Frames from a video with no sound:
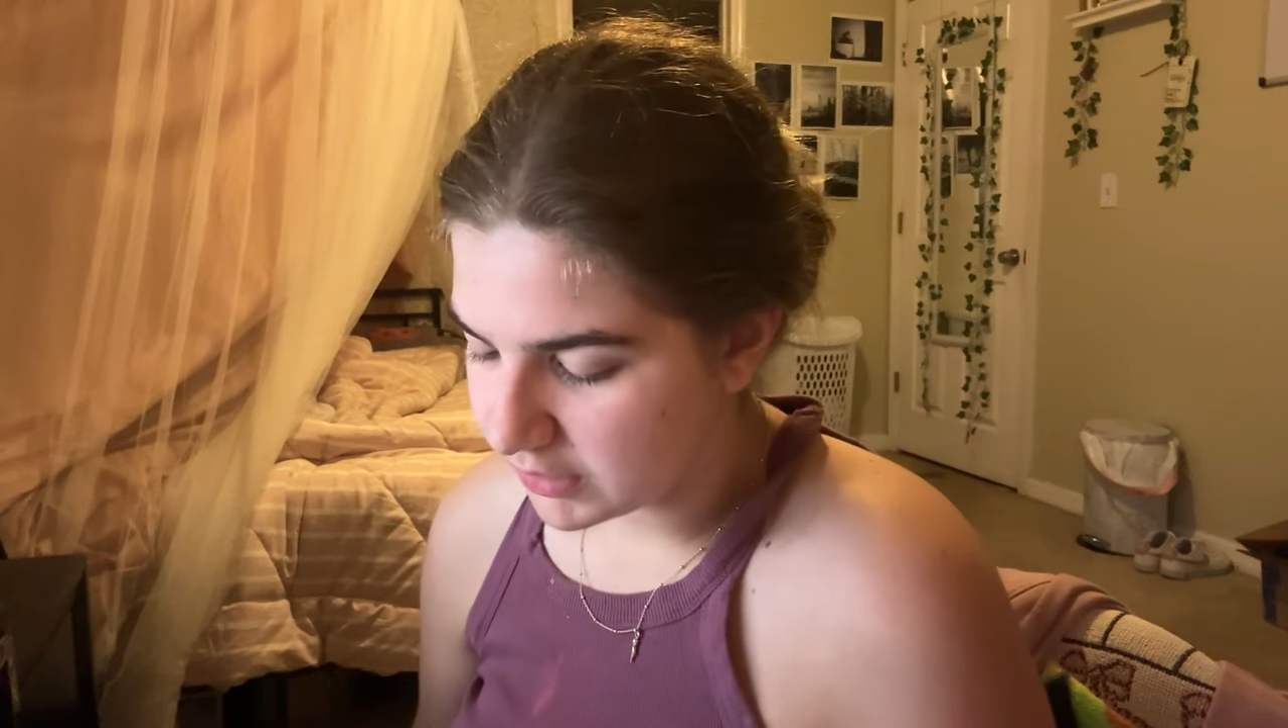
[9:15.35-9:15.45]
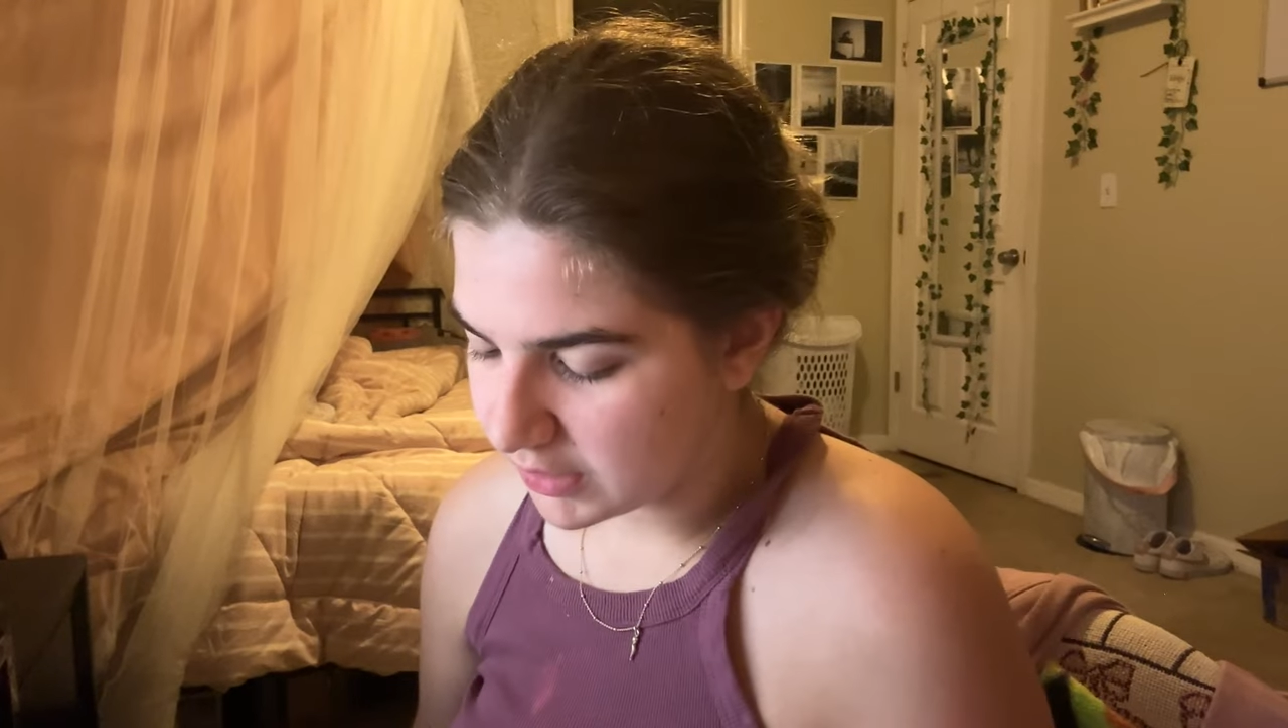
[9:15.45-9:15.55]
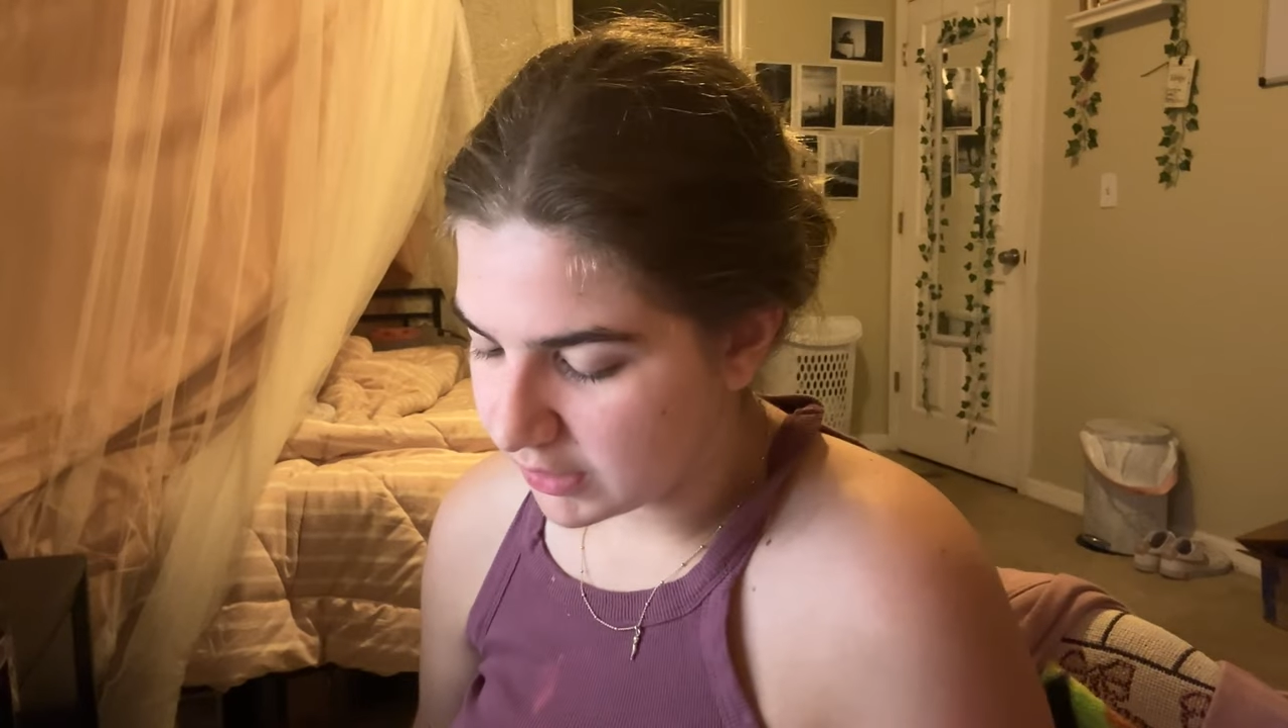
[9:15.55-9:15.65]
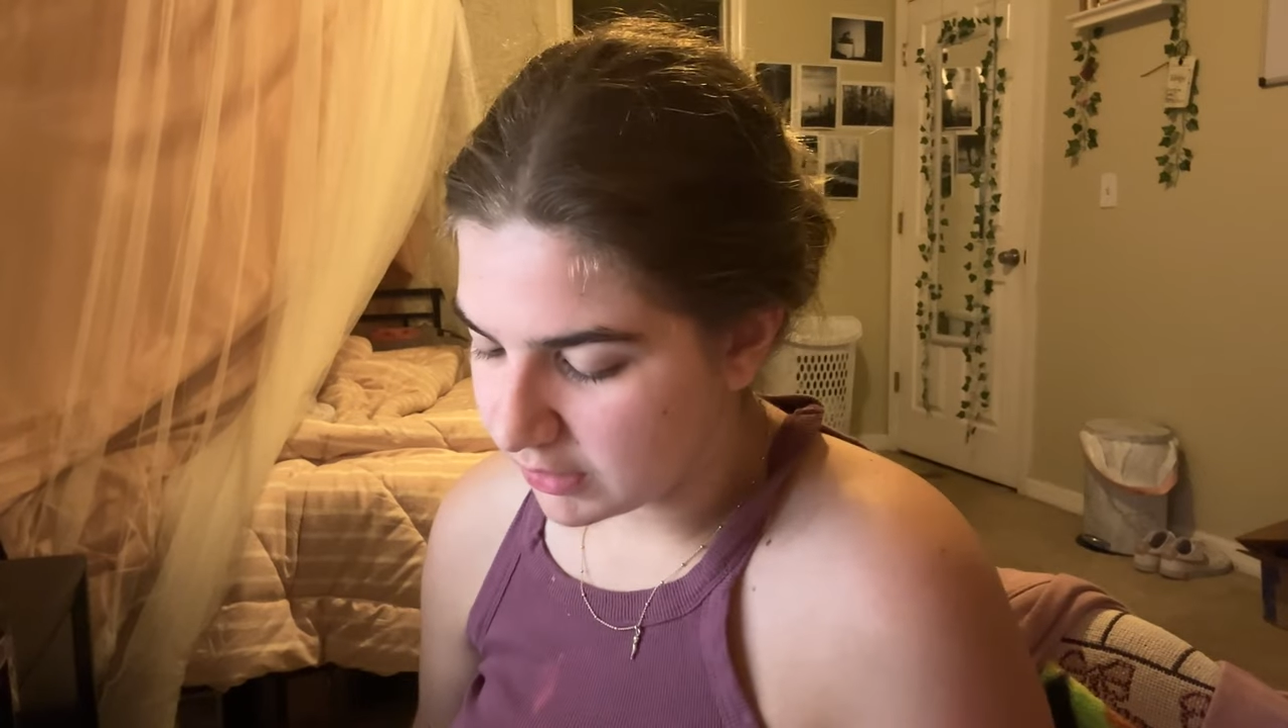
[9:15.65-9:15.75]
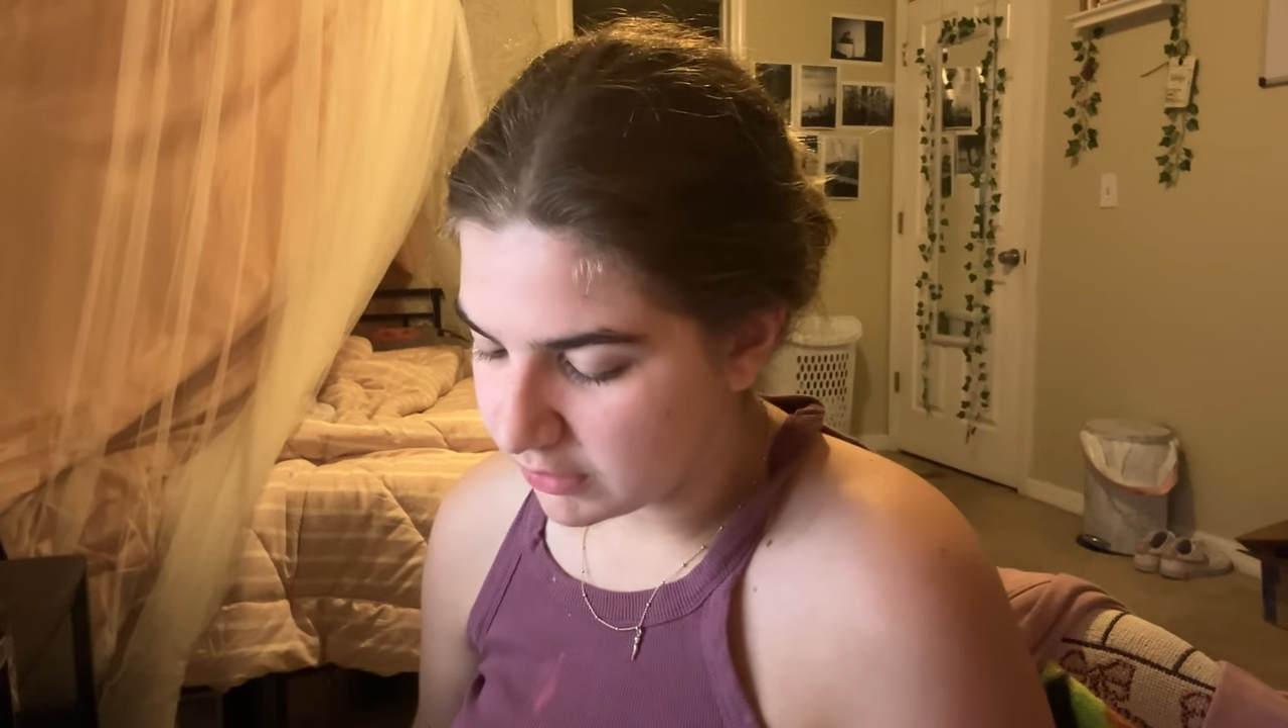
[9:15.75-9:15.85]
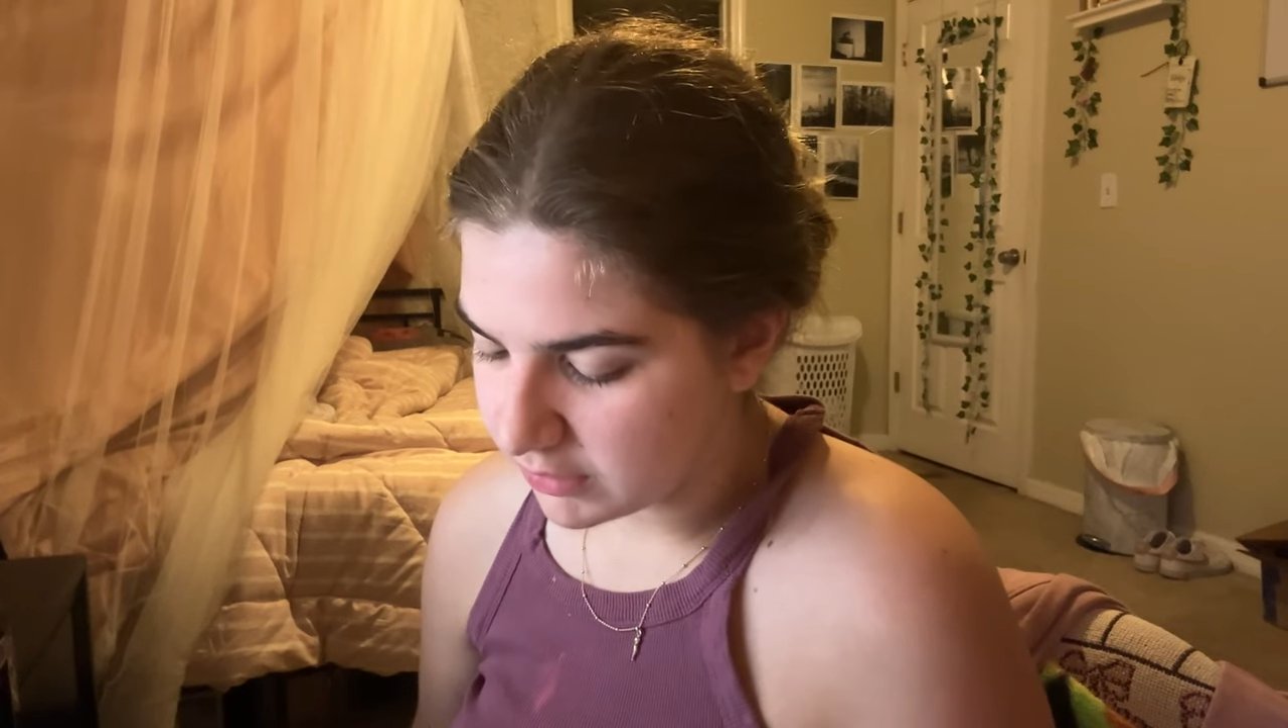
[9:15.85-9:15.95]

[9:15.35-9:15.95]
the kicker.